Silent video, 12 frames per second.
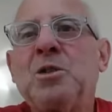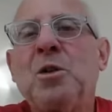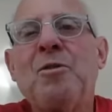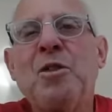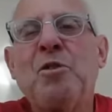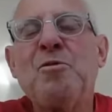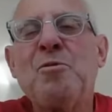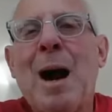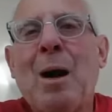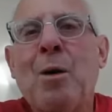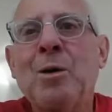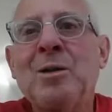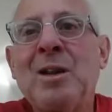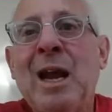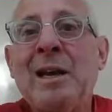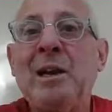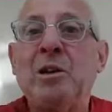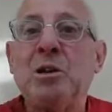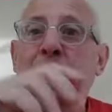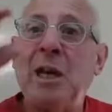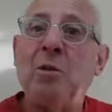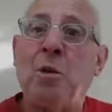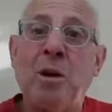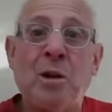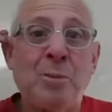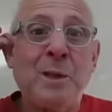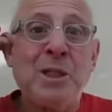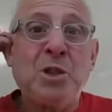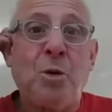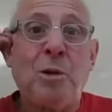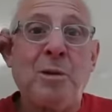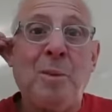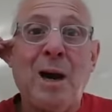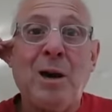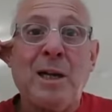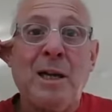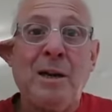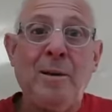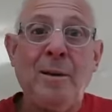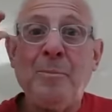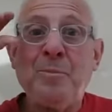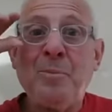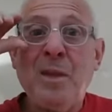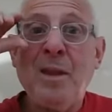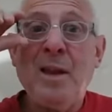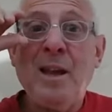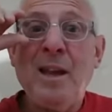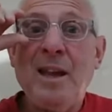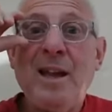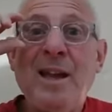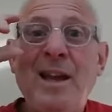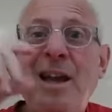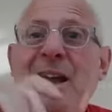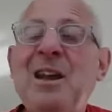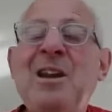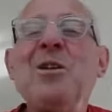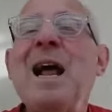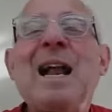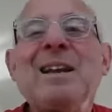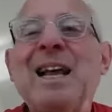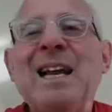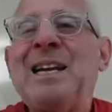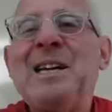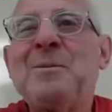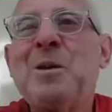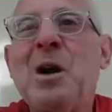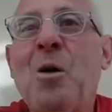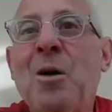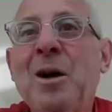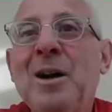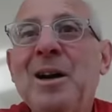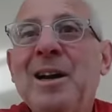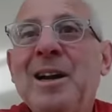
So if you've borrowed 10 years in order to be short the market, you're not letting them go.